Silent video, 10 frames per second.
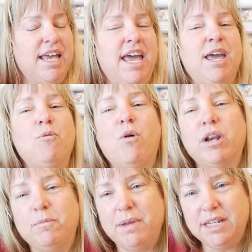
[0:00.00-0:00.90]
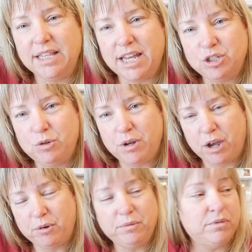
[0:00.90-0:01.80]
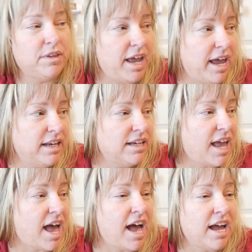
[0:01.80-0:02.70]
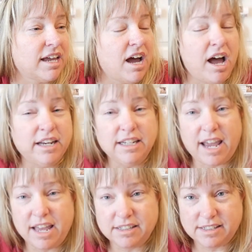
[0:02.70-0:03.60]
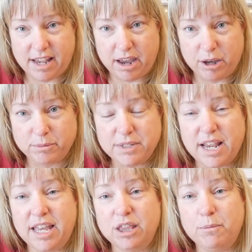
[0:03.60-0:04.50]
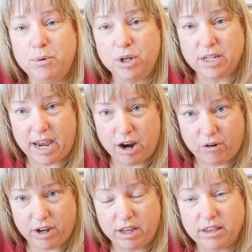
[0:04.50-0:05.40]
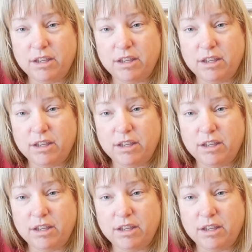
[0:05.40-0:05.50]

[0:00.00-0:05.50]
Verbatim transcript: he wanted me to let you know that I got it at Sam's in the book area.